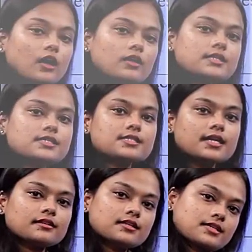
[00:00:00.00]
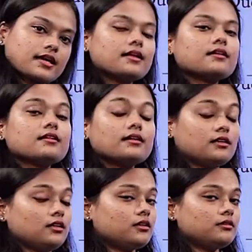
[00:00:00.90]
Now, let us take the second
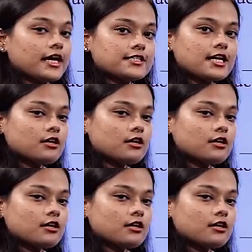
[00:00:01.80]
uh, next